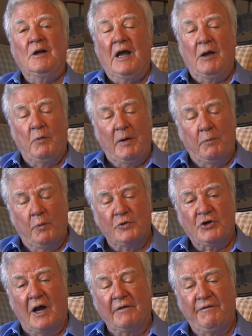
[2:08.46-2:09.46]
And we
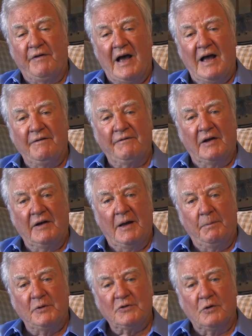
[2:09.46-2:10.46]
shot 5
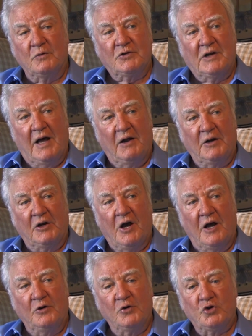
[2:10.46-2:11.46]
episodes down in
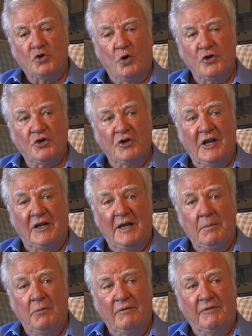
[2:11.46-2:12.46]
Conyers, Georgia, and then they
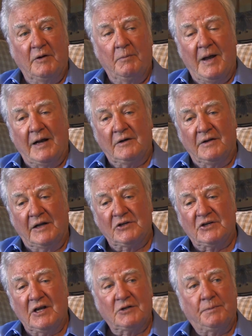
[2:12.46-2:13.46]
moved it back to that
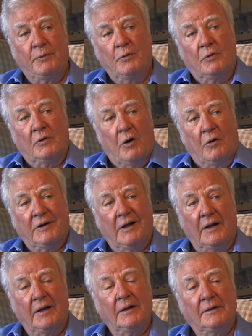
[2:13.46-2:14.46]
cesspool called
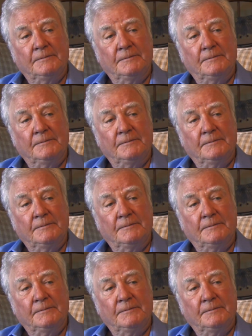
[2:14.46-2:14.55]
L.A.